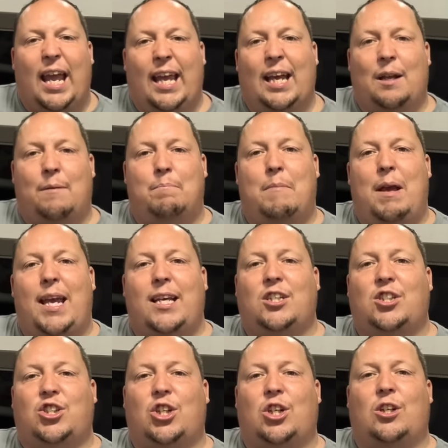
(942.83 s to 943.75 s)
And
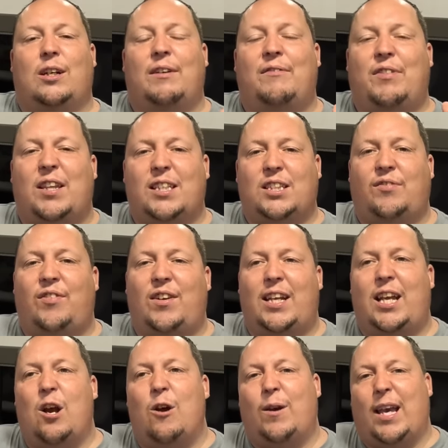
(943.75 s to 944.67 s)
make sure if this
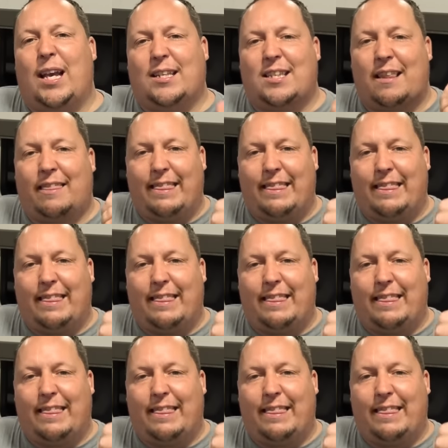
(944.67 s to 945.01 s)
video gets